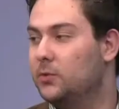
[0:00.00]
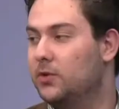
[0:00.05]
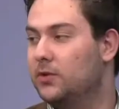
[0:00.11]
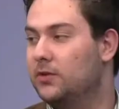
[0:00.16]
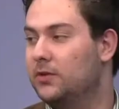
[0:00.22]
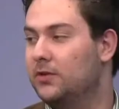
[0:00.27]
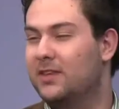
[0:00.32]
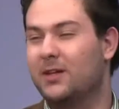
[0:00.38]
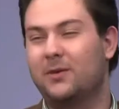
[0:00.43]

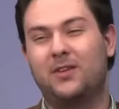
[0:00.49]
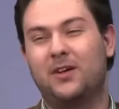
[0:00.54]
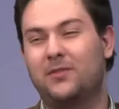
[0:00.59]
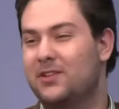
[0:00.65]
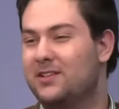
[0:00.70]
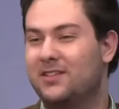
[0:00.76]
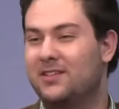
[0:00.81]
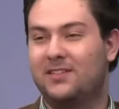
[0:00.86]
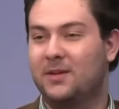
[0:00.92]
waters. There was
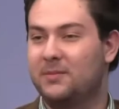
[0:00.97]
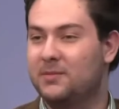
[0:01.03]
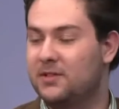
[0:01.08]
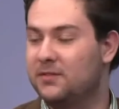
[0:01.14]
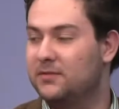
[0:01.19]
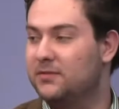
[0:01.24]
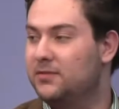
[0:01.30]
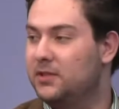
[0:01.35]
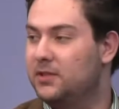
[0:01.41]
obviously exactly. some
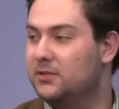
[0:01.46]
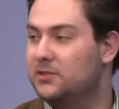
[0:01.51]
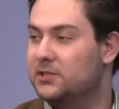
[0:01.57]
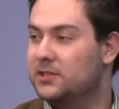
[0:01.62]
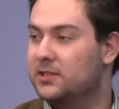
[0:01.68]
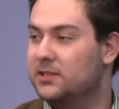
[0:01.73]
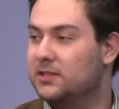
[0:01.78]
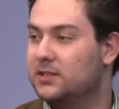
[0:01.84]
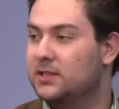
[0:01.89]
confusion. And, and
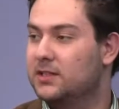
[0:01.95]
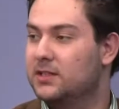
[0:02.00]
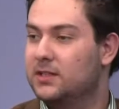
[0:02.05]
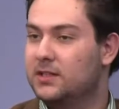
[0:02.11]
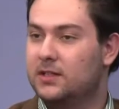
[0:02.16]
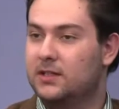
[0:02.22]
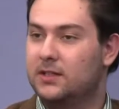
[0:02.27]
also, I wasn't